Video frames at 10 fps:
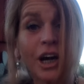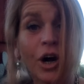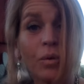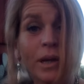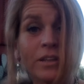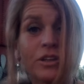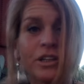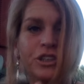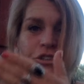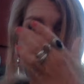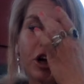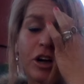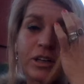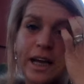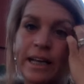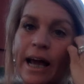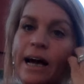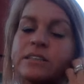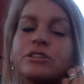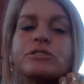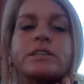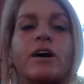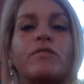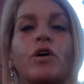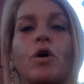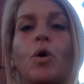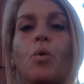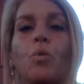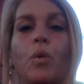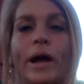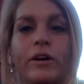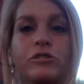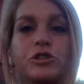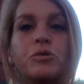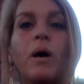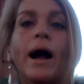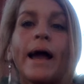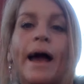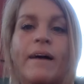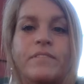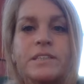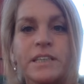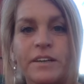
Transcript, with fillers: go and look at your chart and ask yourself, where do I have this?